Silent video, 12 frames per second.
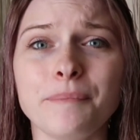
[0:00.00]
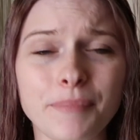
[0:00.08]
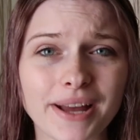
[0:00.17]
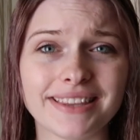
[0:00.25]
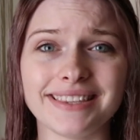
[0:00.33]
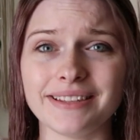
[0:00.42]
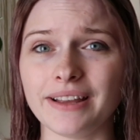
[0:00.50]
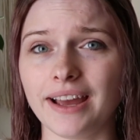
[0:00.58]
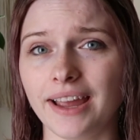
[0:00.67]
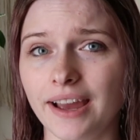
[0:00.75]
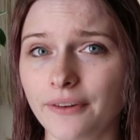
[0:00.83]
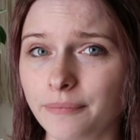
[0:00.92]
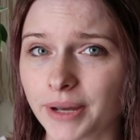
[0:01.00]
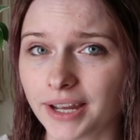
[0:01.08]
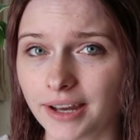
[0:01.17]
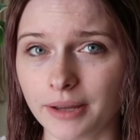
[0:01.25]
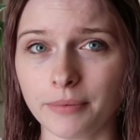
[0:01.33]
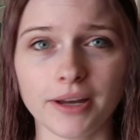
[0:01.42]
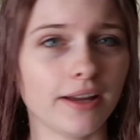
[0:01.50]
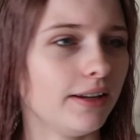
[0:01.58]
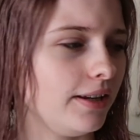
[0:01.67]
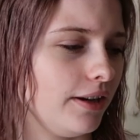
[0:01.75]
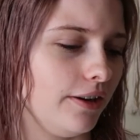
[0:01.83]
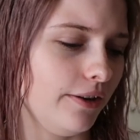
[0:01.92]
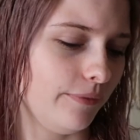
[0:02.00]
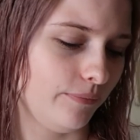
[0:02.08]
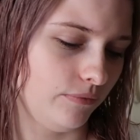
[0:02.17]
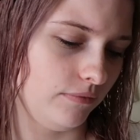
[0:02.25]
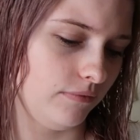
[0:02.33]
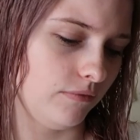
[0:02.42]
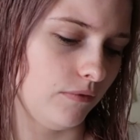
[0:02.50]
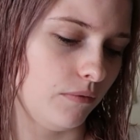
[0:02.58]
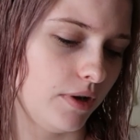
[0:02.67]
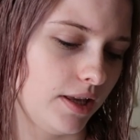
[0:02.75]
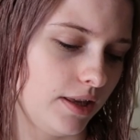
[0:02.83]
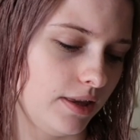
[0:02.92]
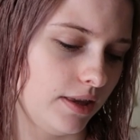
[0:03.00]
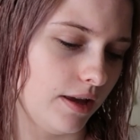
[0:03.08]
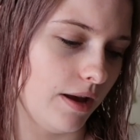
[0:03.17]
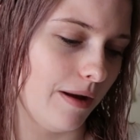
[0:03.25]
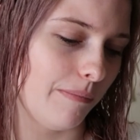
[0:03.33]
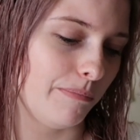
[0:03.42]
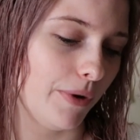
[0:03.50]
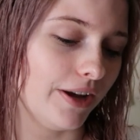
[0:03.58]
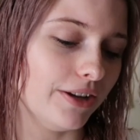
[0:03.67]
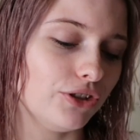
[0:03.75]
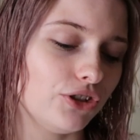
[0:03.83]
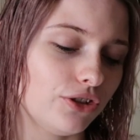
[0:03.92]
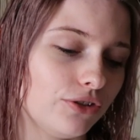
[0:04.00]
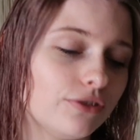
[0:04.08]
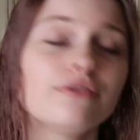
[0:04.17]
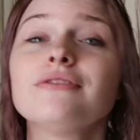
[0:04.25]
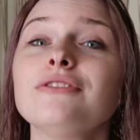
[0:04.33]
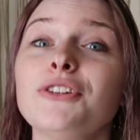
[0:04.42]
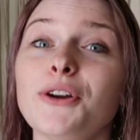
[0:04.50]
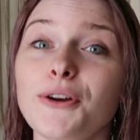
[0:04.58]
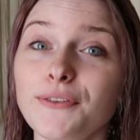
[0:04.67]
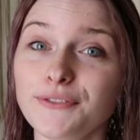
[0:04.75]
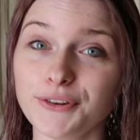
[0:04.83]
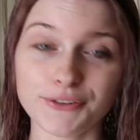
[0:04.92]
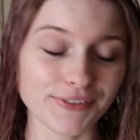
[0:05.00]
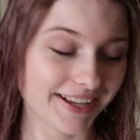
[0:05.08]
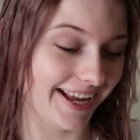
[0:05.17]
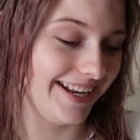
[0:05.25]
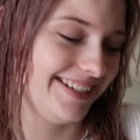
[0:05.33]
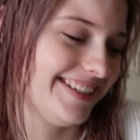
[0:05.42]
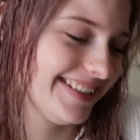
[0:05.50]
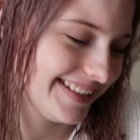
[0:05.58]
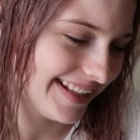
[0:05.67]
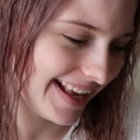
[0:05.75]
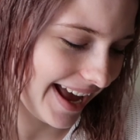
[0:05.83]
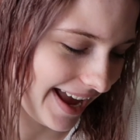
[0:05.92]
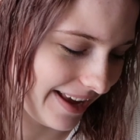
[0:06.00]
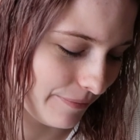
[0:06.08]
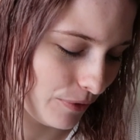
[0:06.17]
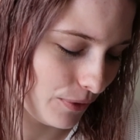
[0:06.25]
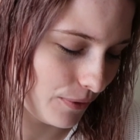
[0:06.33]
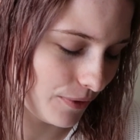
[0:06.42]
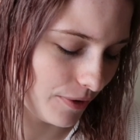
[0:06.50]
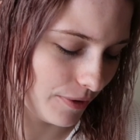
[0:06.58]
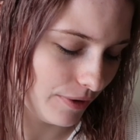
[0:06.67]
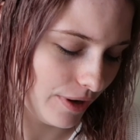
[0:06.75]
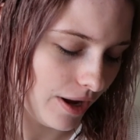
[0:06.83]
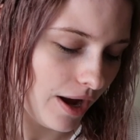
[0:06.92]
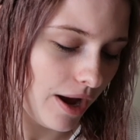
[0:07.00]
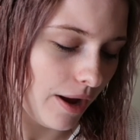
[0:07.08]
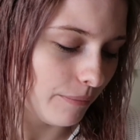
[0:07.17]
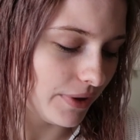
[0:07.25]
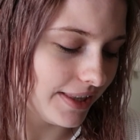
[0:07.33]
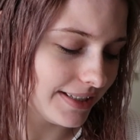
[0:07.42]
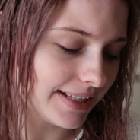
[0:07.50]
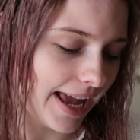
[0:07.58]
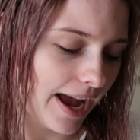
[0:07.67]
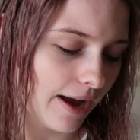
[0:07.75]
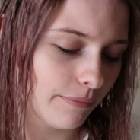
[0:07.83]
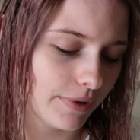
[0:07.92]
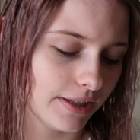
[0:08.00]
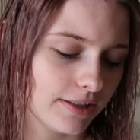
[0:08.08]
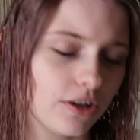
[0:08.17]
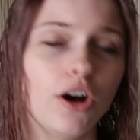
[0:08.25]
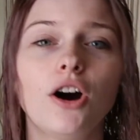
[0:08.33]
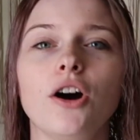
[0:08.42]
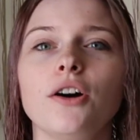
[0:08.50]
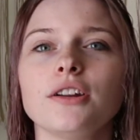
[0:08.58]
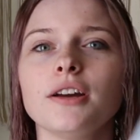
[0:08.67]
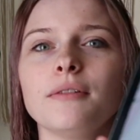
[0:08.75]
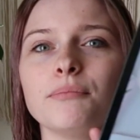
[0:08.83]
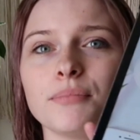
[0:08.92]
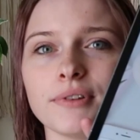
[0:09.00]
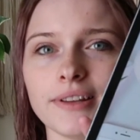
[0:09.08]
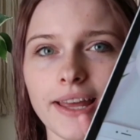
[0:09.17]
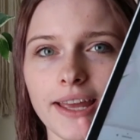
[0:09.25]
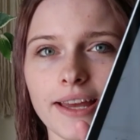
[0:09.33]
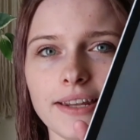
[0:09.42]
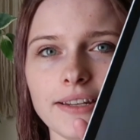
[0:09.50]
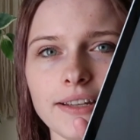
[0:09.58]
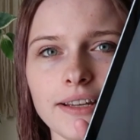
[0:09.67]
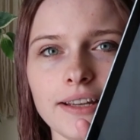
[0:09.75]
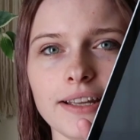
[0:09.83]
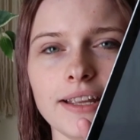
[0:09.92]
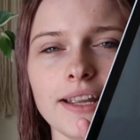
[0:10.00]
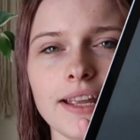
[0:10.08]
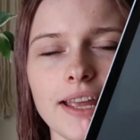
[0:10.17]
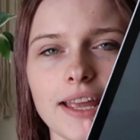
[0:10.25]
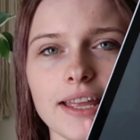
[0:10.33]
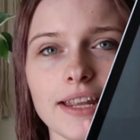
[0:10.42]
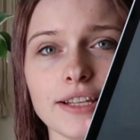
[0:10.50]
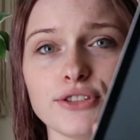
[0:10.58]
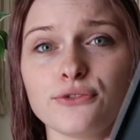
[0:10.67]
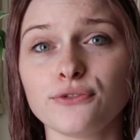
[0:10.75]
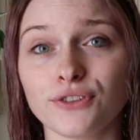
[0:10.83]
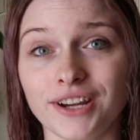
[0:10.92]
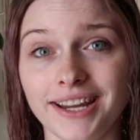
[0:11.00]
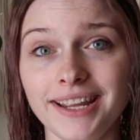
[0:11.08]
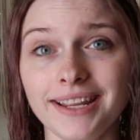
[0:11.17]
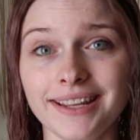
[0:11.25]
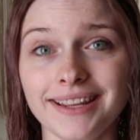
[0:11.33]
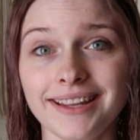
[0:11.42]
But I have my iPad here with a bunch of notifications. I am poor, but this app is called Plan. It is free